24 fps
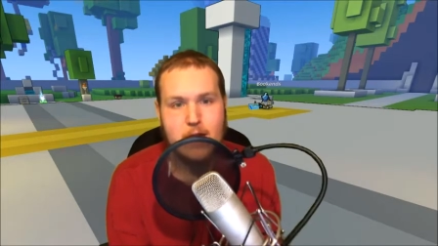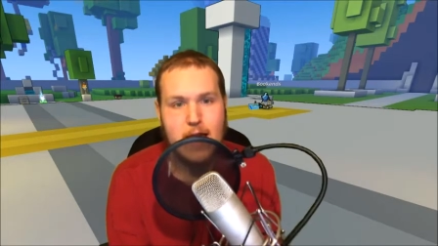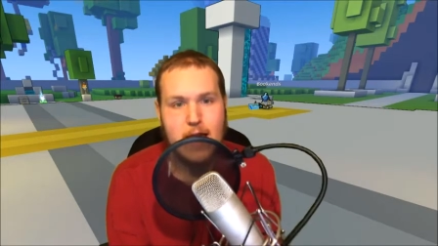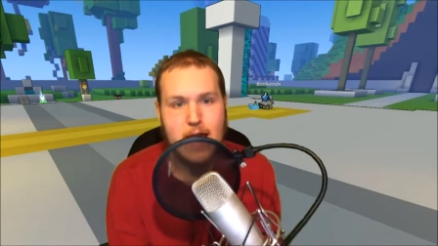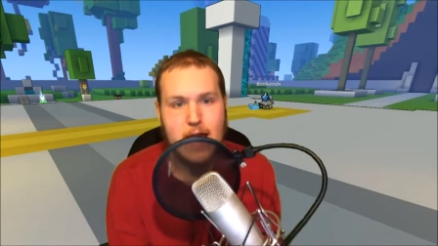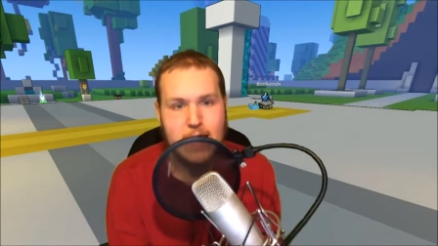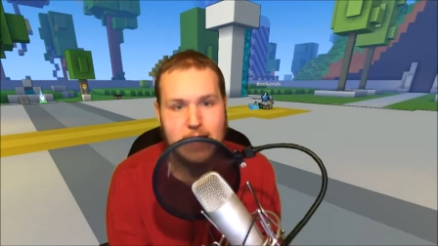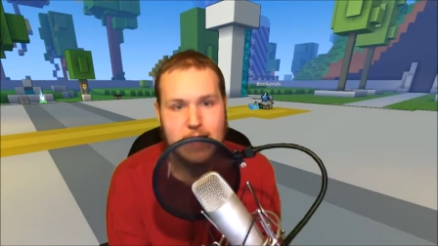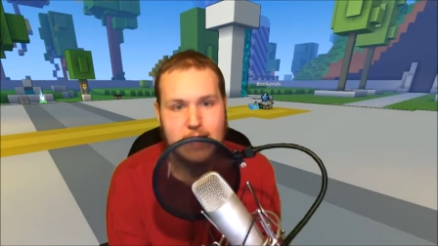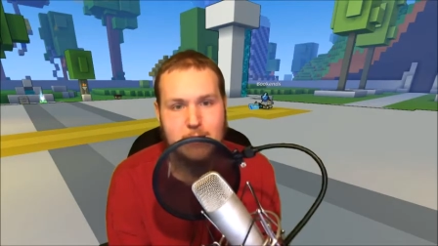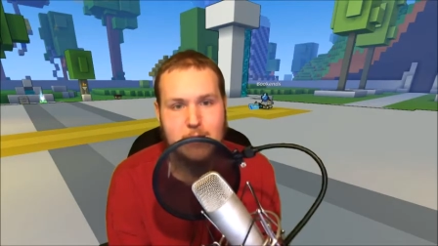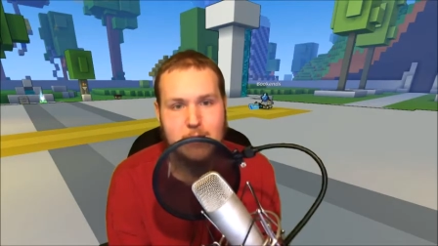
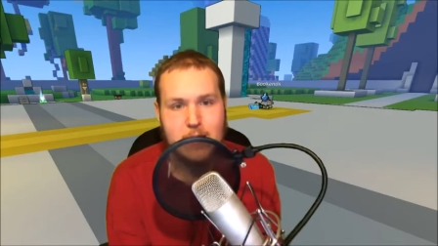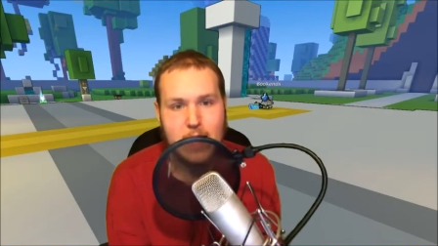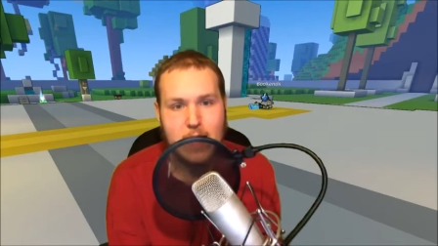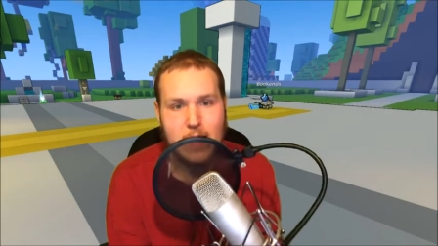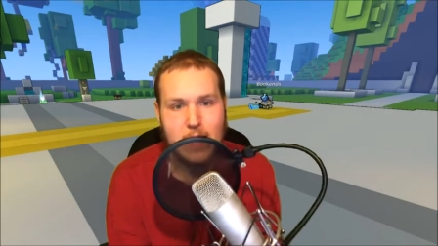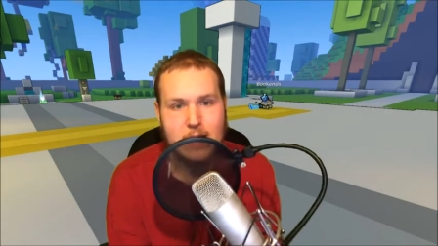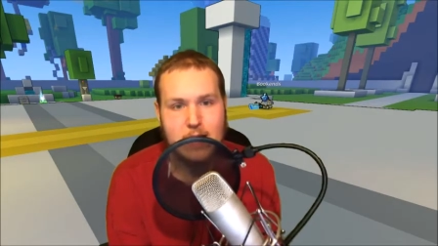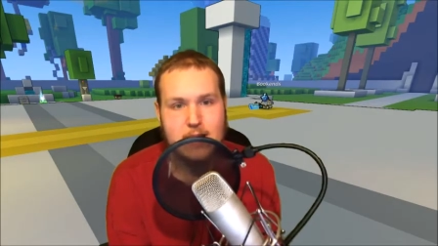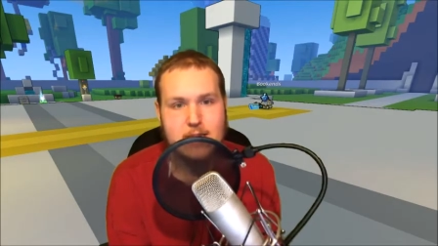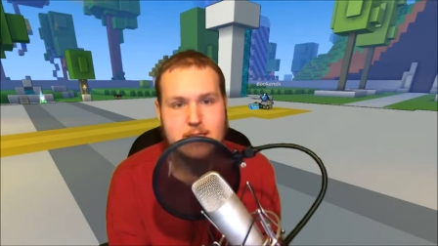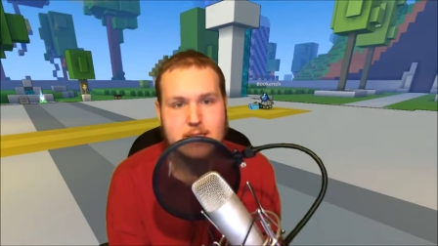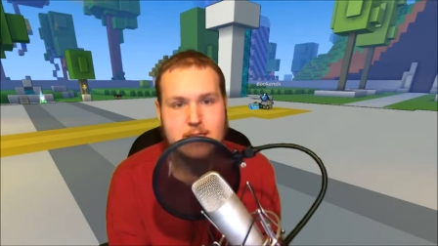any
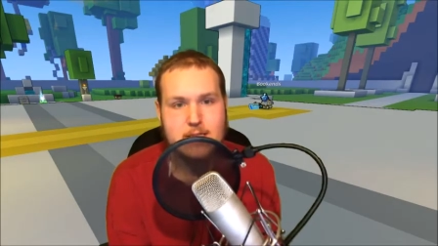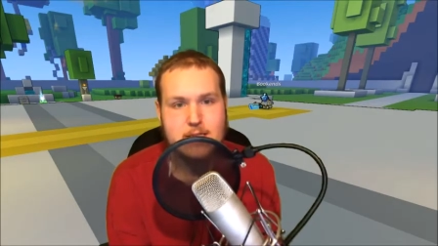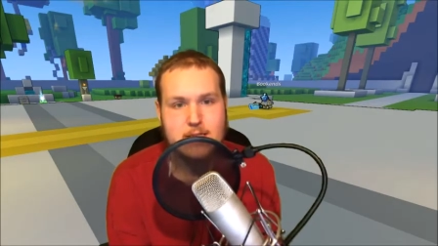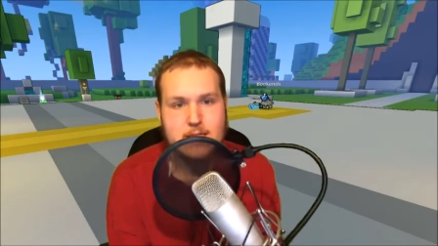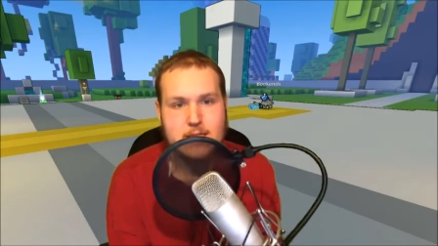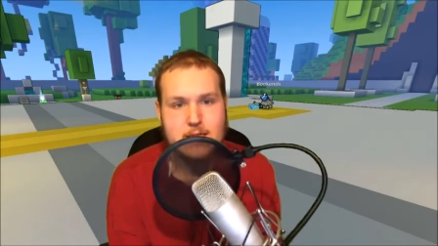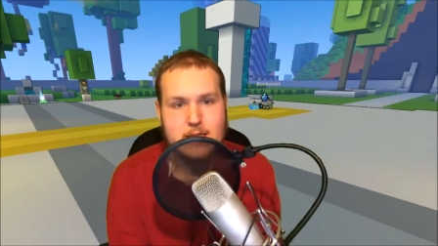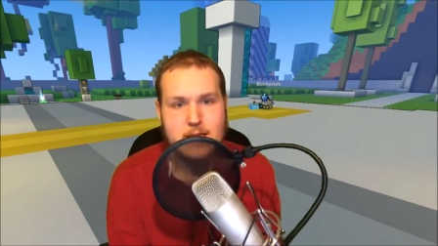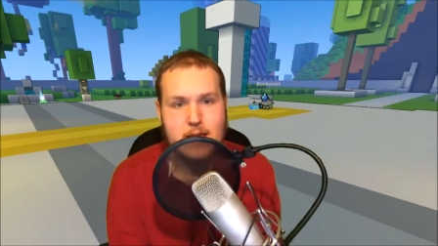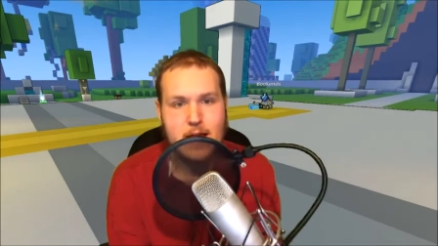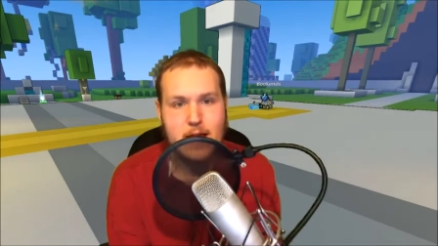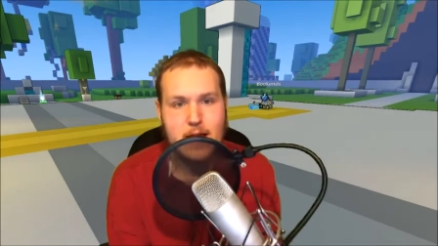blocks
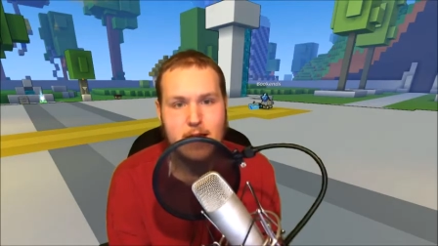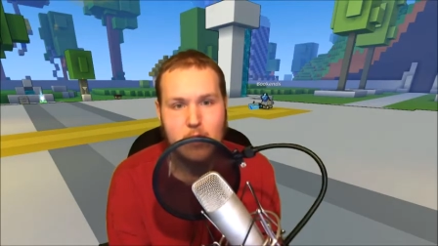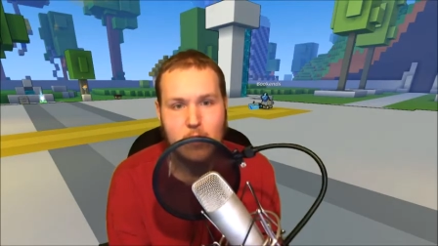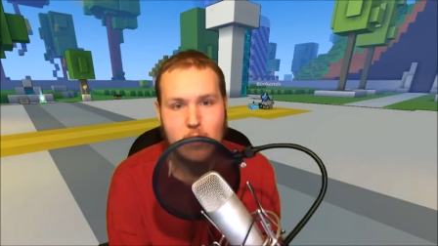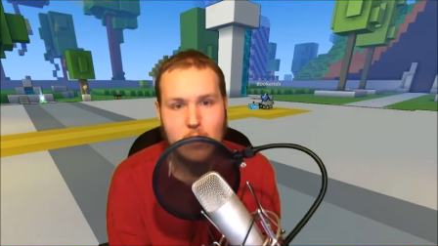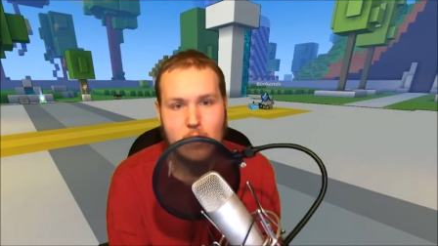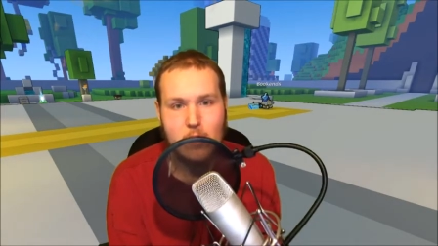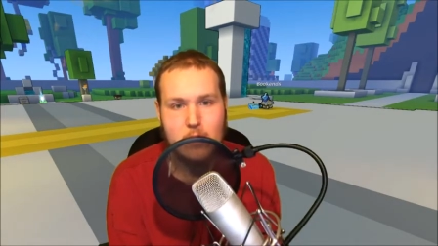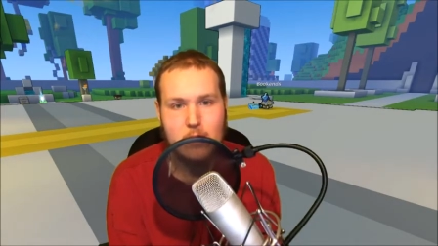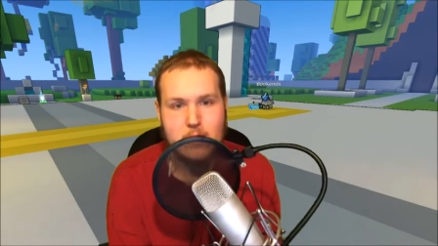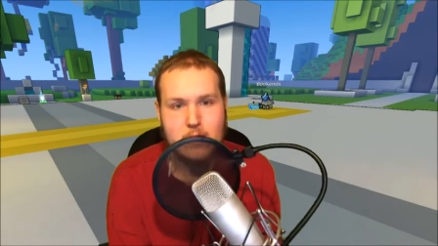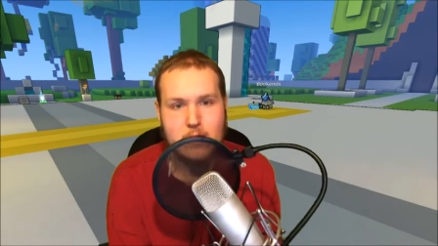at all.